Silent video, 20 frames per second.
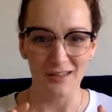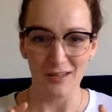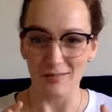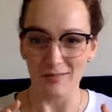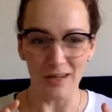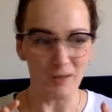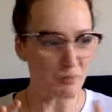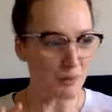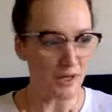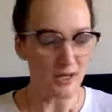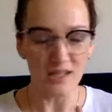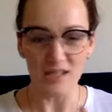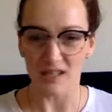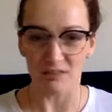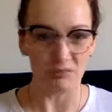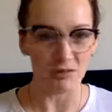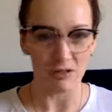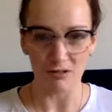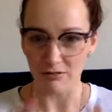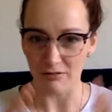apparently
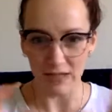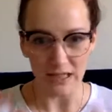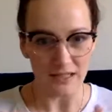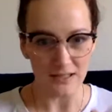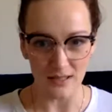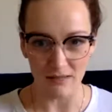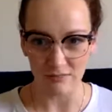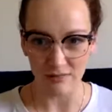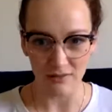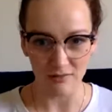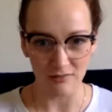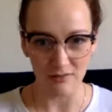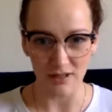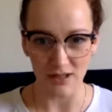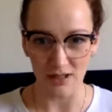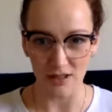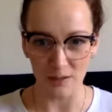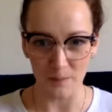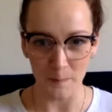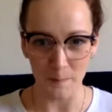will create something
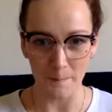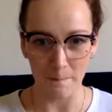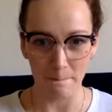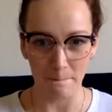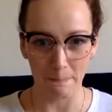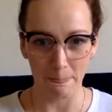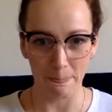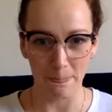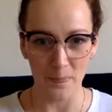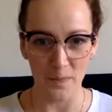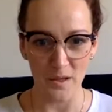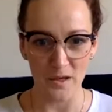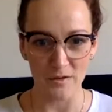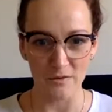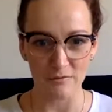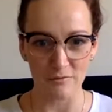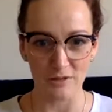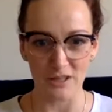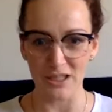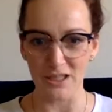really,
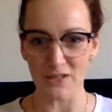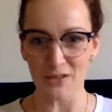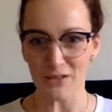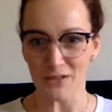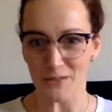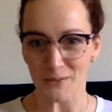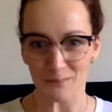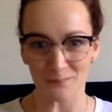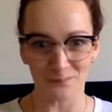really good.